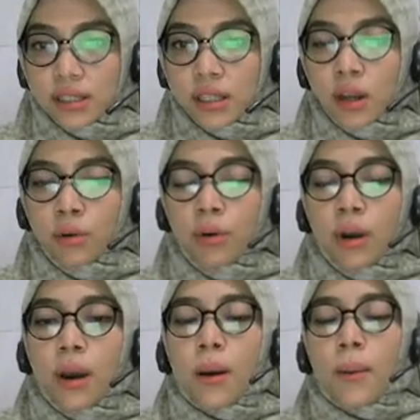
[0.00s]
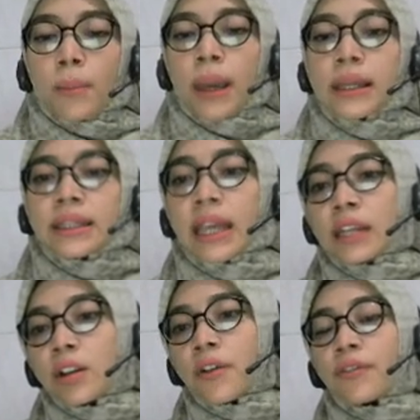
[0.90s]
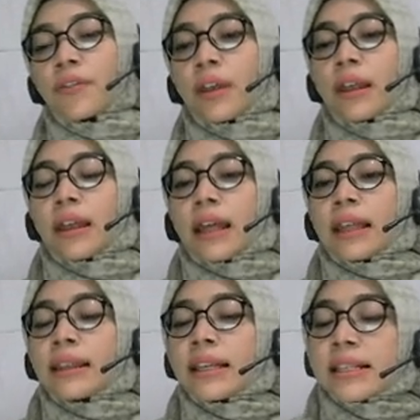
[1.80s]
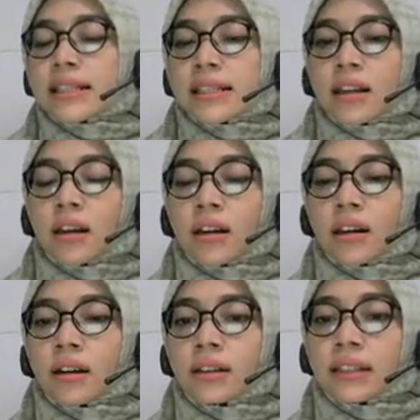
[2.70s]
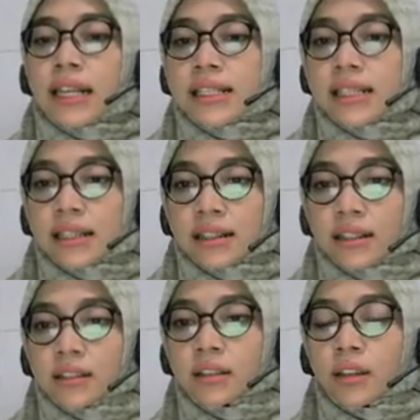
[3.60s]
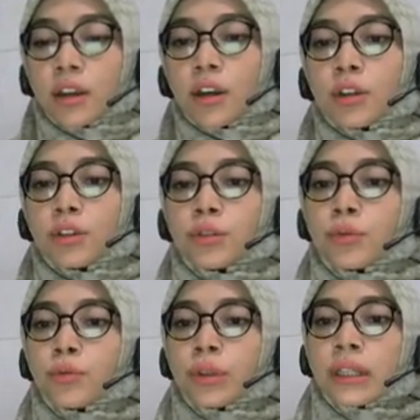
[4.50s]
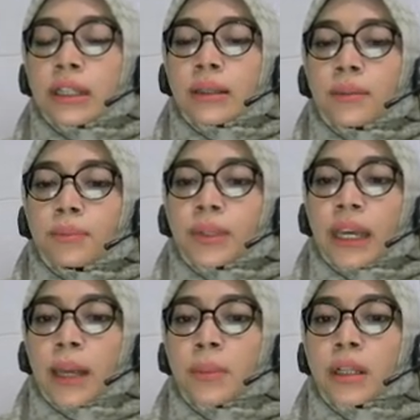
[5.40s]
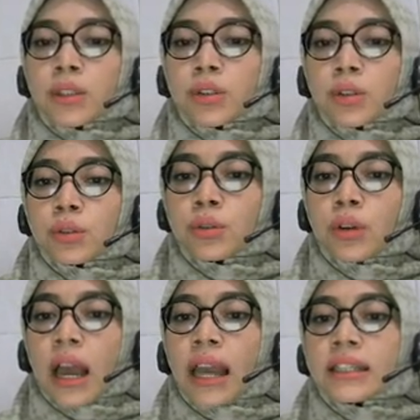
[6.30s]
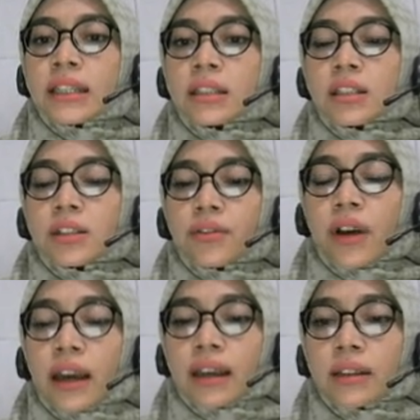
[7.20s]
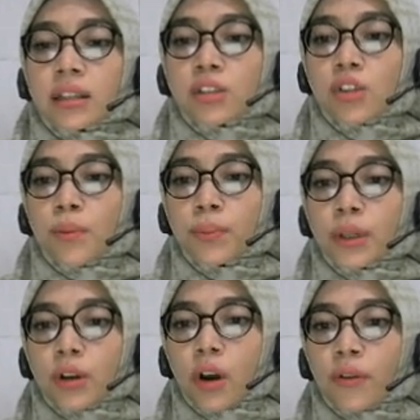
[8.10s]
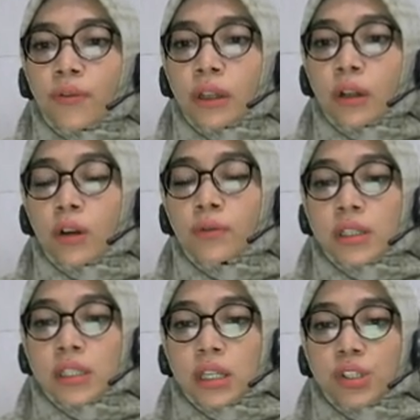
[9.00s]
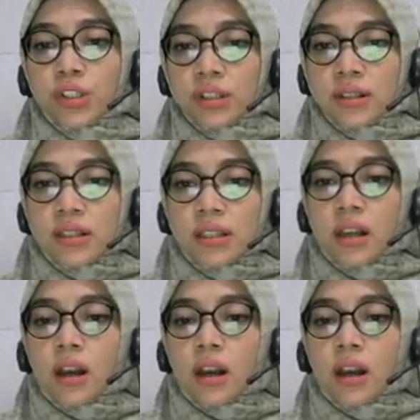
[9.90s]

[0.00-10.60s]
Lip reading: So by the end of this lesson, you will be able to identify the topic of the conversations.